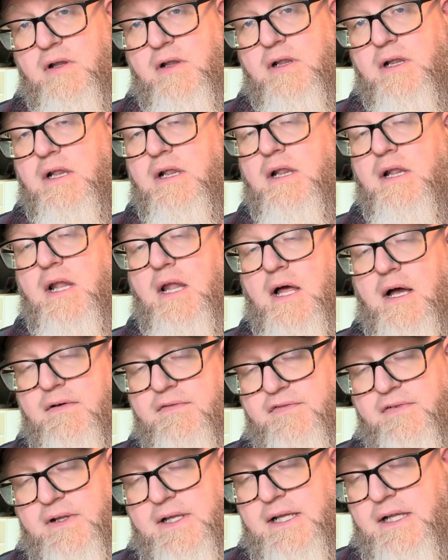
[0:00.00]

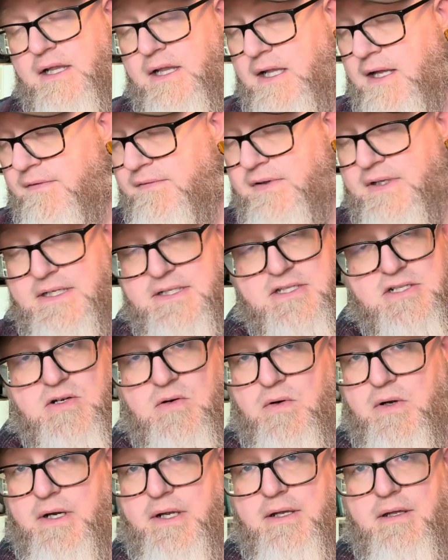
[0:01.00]
lovely, lovely
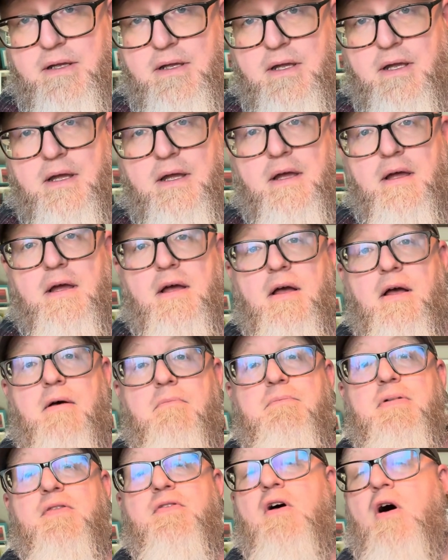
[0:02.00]
story.
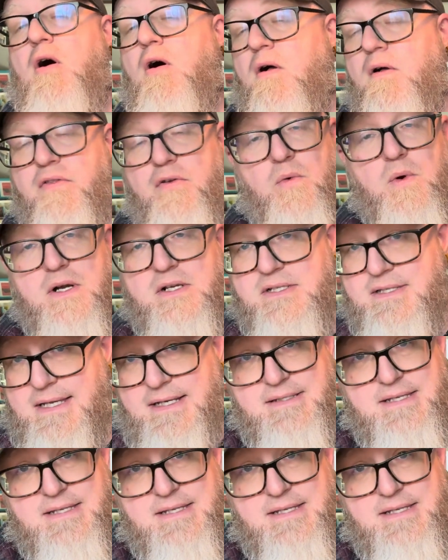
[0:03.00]
But all the worst things